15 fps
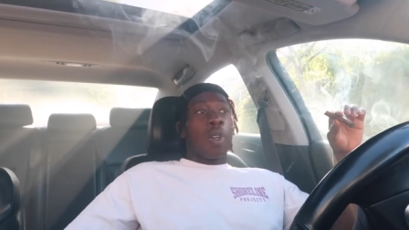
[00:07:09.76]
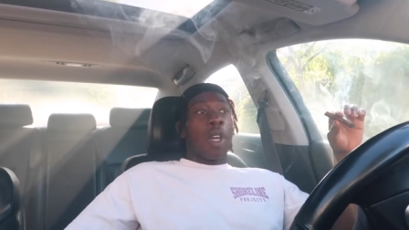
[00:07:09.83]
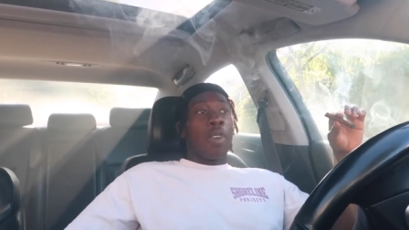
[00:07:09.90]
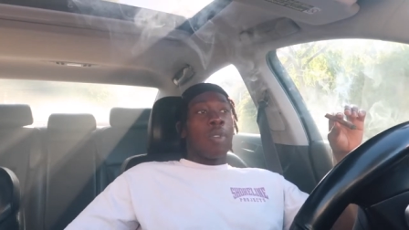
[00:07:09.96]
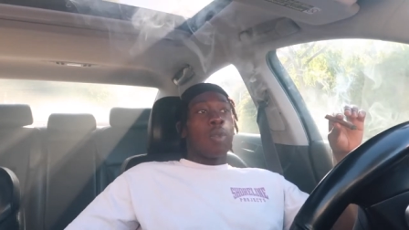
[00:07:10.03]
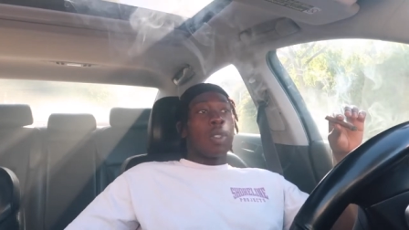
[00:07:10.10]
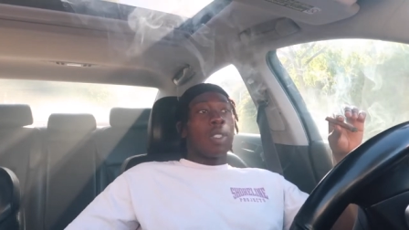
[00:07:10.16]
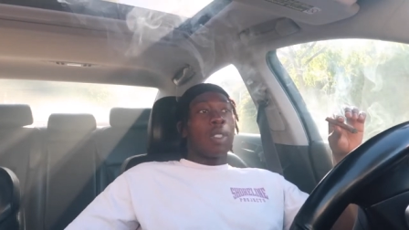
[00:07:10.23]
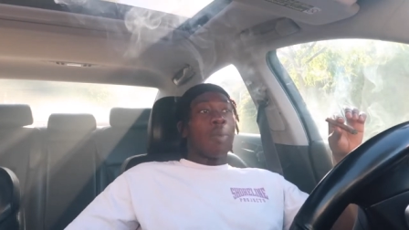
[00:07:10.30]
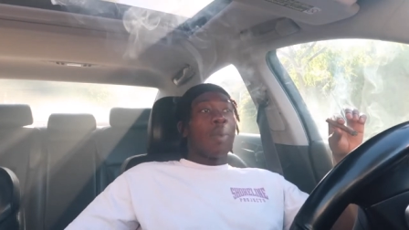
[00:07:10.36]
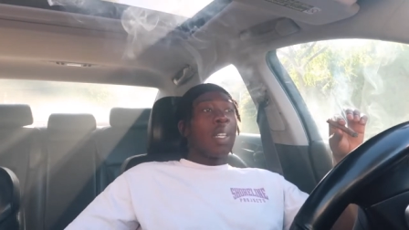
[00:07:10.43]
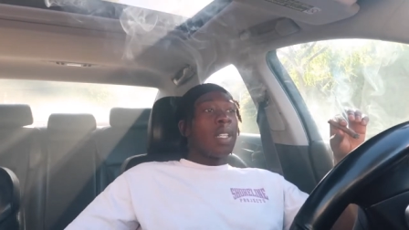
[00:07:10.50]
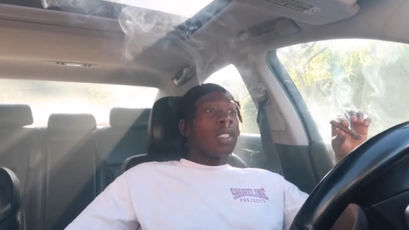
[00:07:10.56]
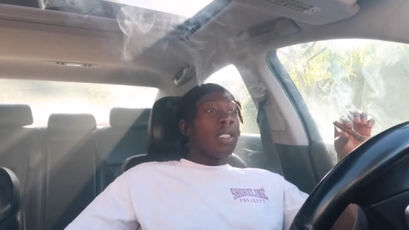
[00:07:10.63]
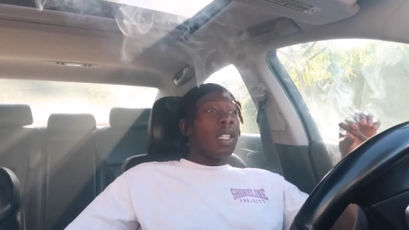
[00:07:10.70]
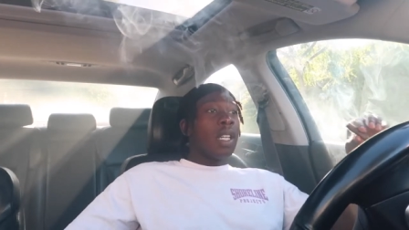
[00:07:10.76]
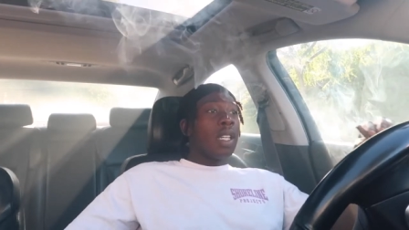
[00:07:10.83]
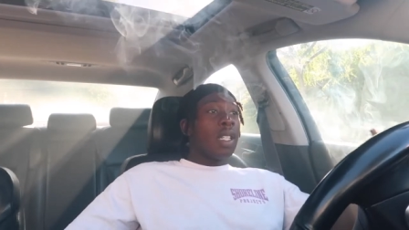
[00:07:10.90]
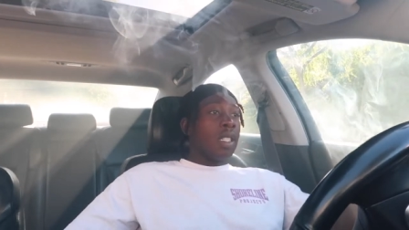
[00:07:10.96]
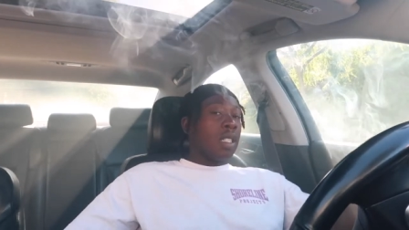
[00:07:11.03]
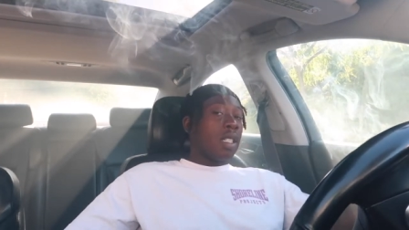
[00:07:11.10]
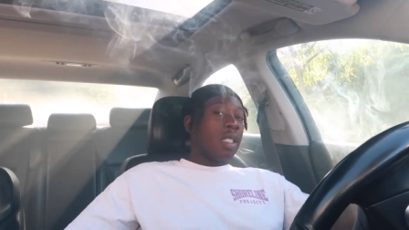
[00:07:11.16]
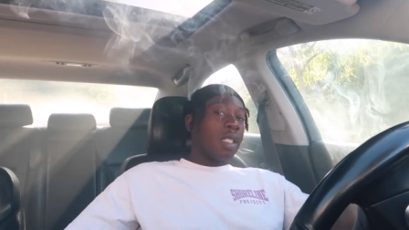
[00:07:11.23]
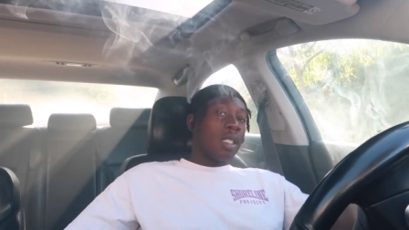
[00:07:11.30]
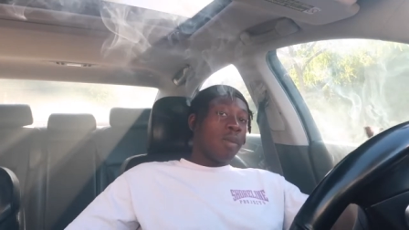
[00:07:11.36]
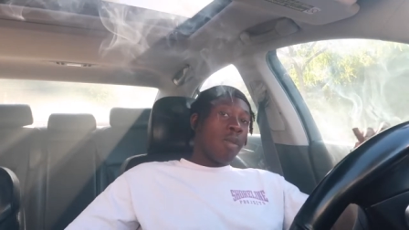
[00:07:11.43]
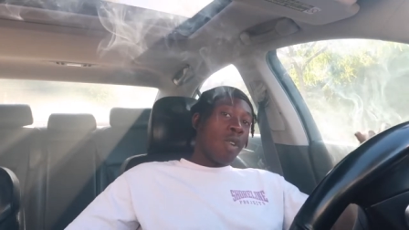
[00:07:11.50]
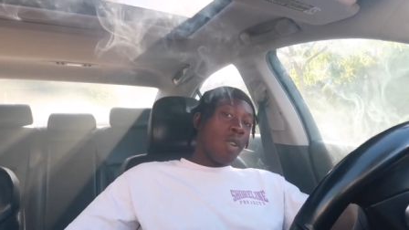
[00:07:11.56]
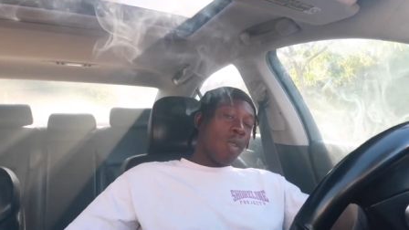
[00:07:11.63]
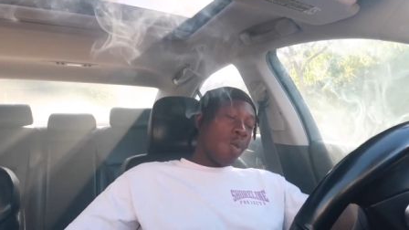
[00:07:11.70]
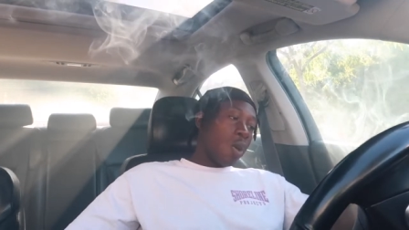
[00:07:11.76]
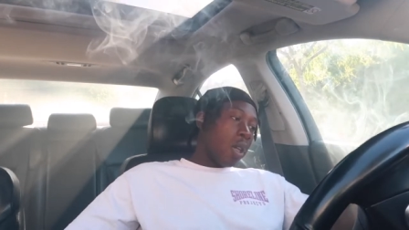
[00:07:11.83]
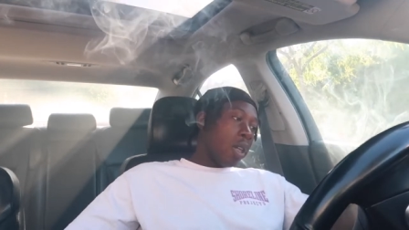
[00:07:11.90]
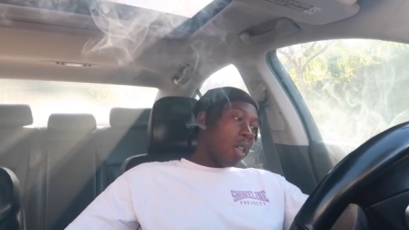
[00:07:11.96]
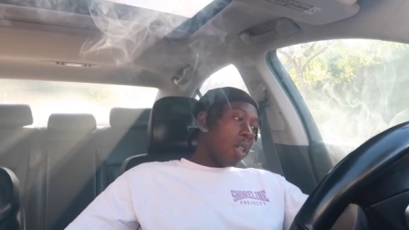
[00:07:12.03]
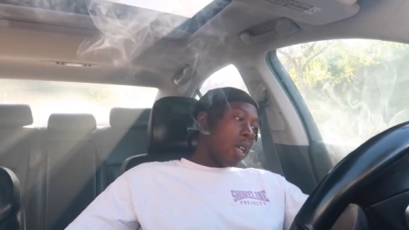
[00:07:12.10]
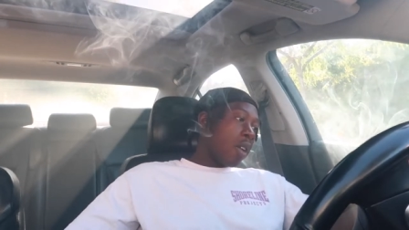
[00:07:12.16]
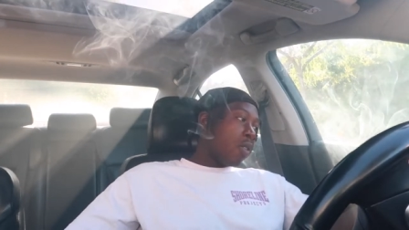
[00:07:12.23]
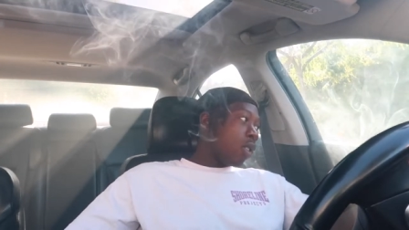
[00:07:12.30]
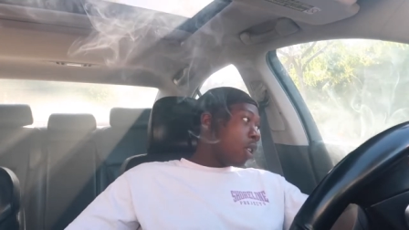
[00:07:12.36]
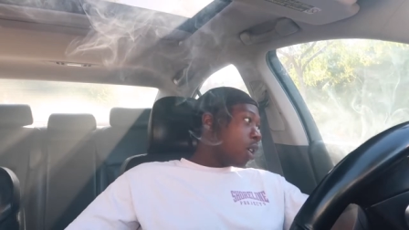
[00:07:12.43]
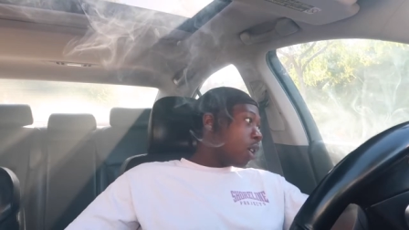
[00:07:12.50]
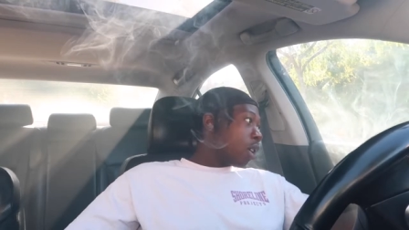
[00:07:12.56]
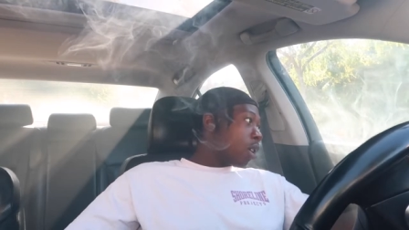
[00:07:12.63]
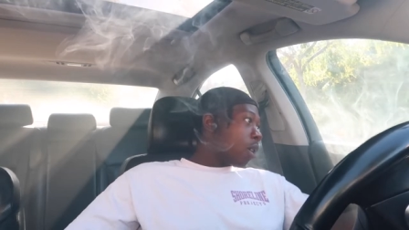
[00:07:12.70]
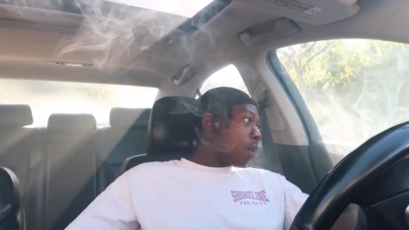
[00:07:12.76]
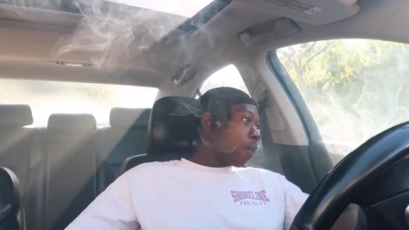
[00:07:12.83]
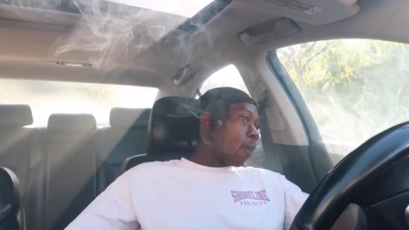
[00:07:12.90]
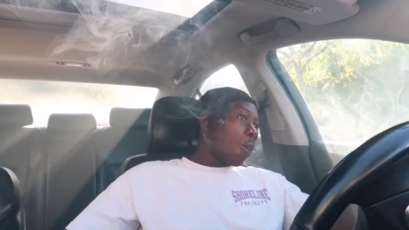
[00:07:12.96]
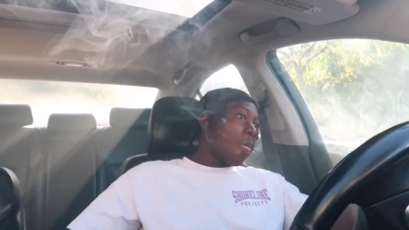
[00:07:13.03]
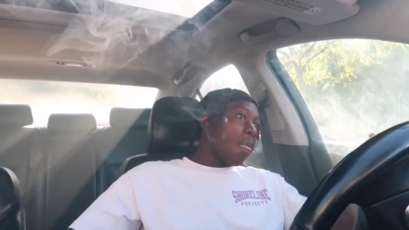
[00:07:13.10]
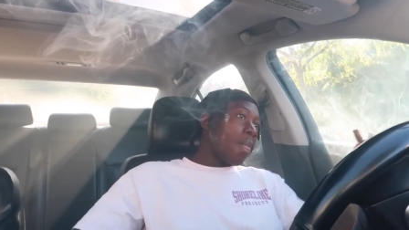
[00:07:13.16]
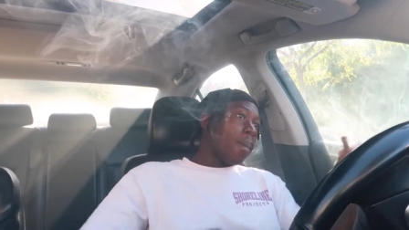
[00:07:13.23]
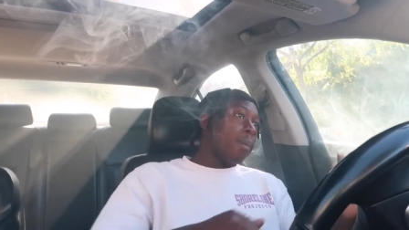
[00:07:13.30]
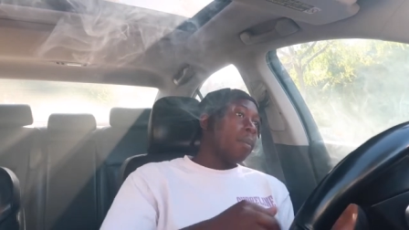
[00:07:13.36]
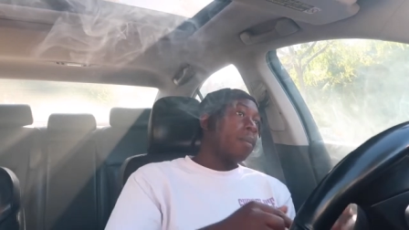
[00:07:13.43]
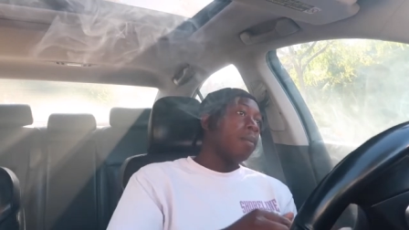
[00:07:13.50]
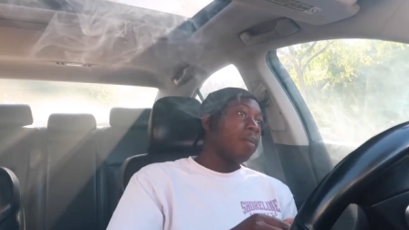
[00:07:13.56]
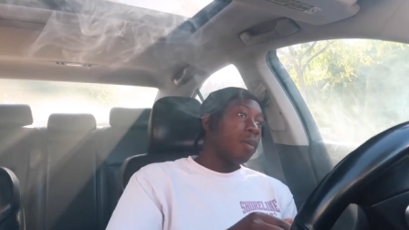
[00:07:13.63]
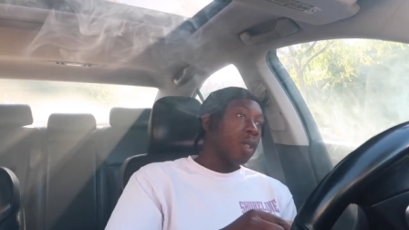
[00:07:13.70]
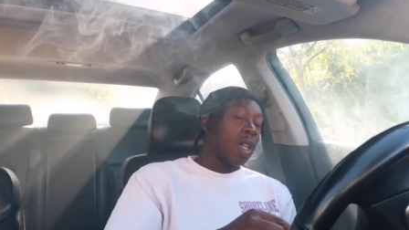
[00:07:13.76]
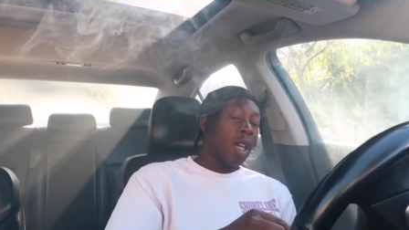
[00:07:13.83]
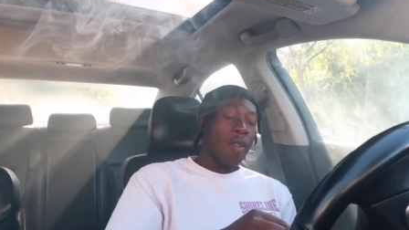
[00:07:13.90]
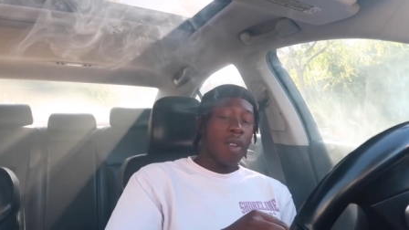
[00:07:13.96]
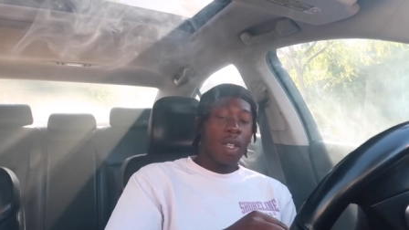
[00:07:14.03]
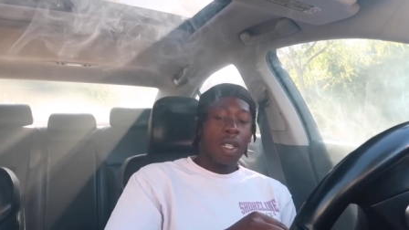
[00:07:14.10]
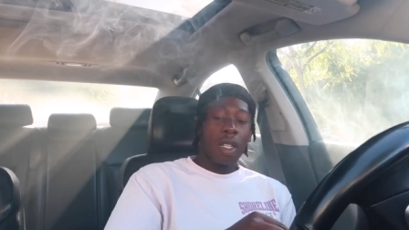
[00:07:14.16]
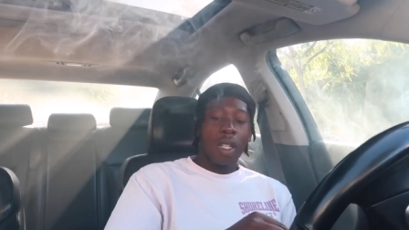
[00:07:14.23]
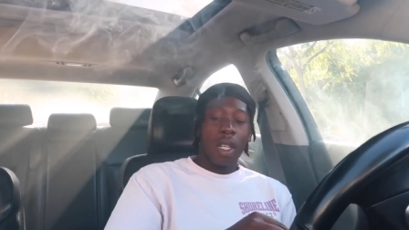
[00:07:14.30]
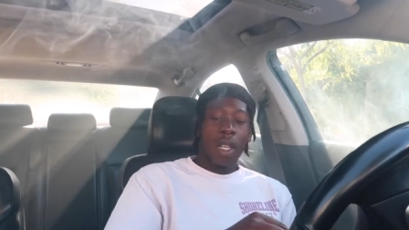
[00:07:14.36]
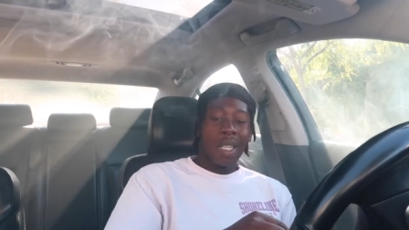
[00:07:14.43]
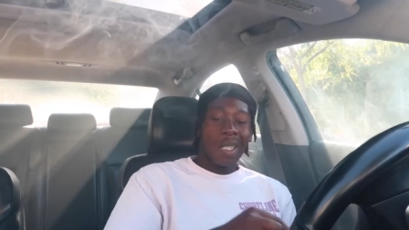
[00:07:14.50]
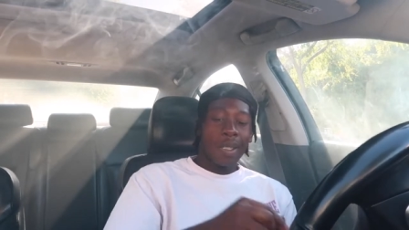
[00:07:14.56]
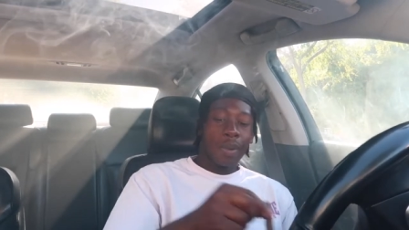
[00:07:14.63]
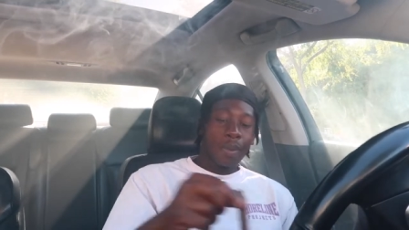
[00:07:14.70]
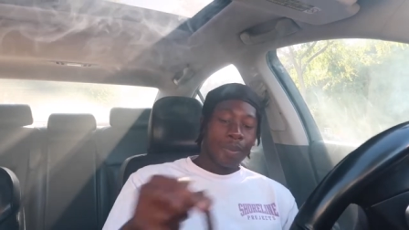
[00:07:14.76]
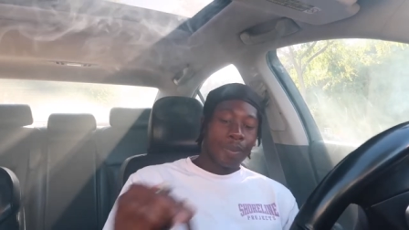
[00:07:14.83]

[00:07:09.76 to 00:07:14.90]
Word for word: Everyone should meditate and smoke weed every day. You have a good day.